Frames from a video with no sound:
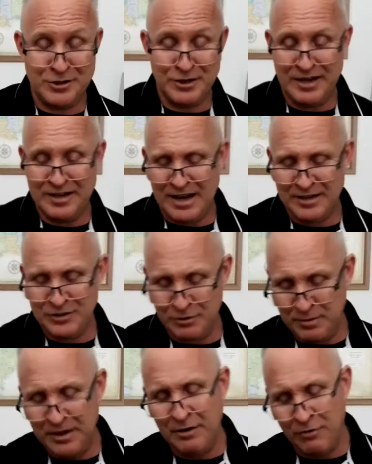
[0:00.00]
What should I not do?
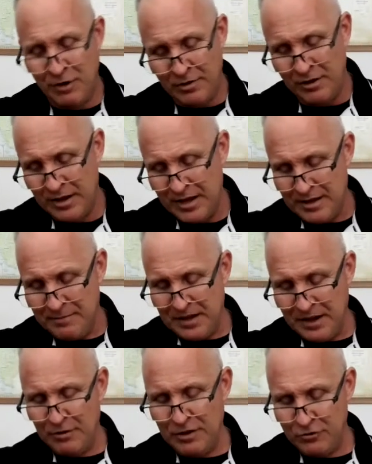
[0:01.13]
But here are the
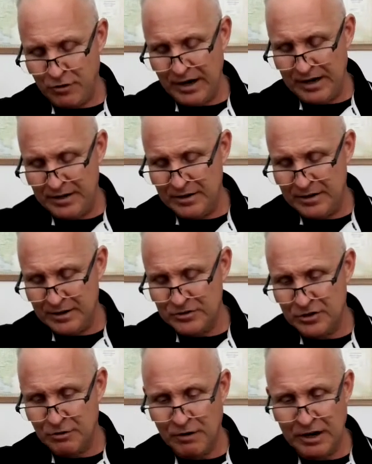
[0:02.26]
here are the training
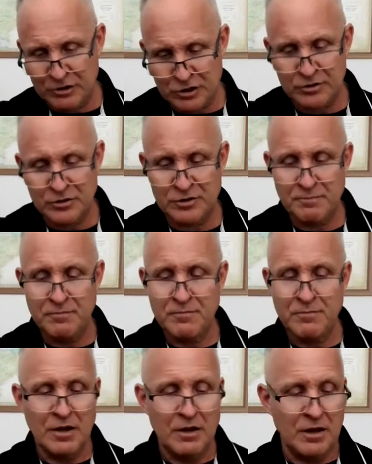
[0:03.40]
considerations
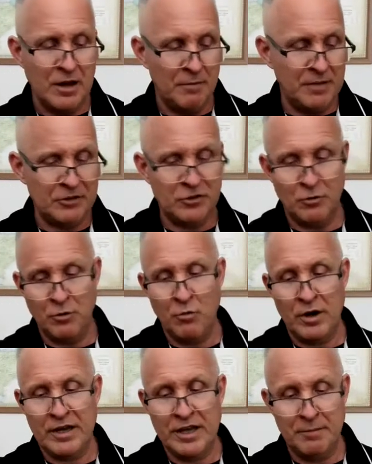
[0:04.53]
um, that you would
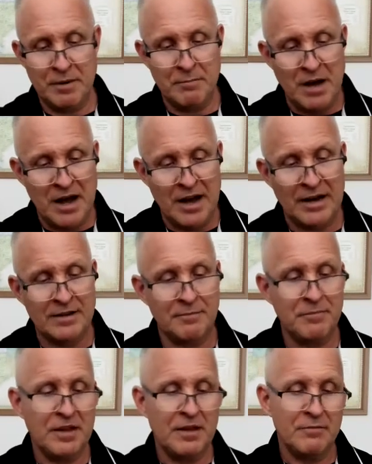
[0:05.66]
want to keep in mind,
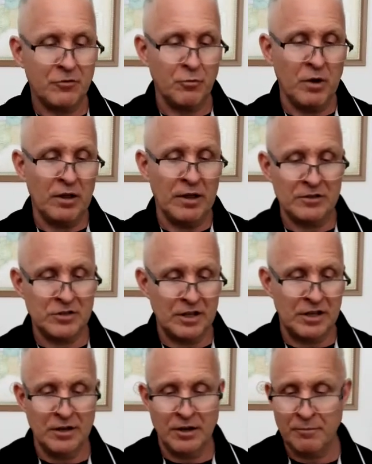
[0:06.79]
as well as
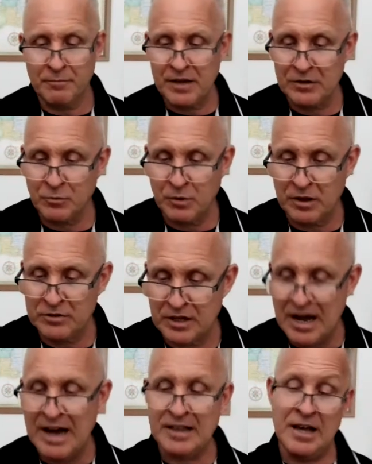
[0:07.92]
the um, as well as the
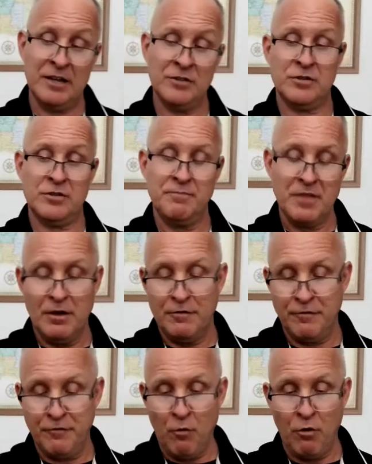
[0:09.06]
guidelines
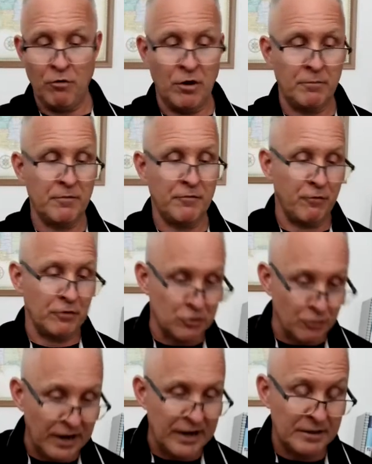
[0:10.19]
for um, for
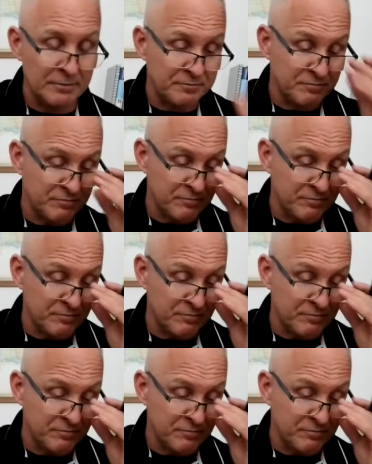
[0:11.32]
training.